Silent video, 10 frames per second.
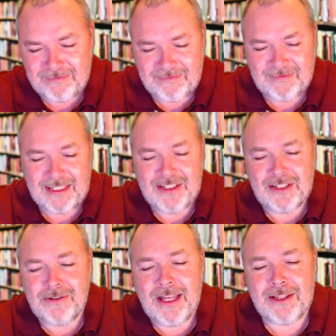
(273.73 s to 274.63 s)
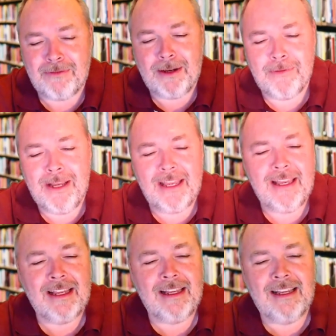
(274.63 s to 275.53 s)
I should do that the right way.
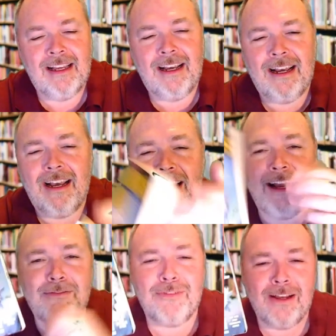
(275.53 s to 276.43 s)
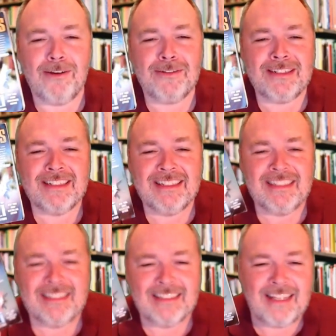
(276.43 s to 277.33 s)
I found
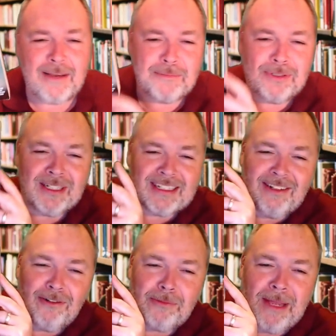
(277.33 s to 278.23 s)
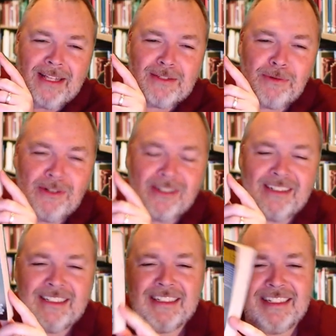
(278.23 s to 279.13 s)
that book, Old Man's War,
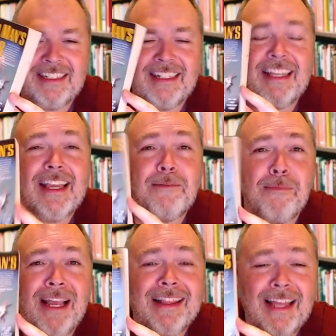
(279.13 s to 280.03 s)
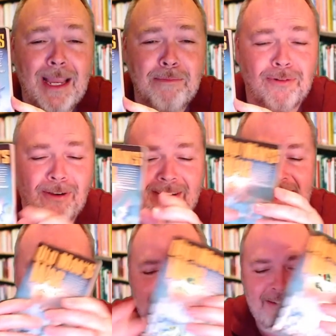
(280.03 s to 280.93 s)
in my
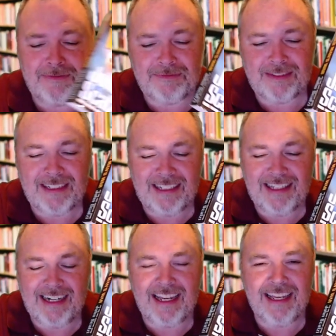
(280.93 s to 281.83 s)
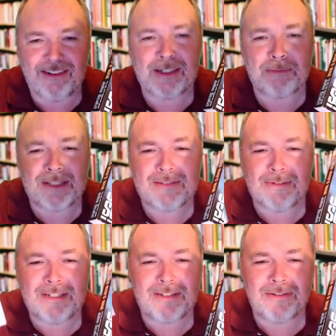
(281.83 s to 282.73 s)
library. And then I held up this
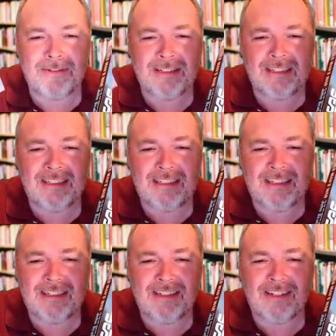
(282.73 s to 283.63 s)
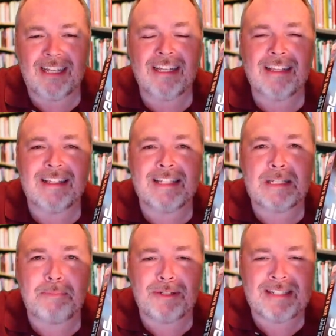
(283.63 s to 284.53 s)
one too. Okay, this is
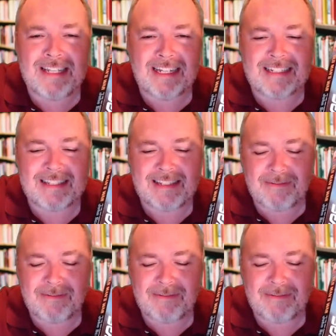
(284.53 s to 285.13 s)
book six.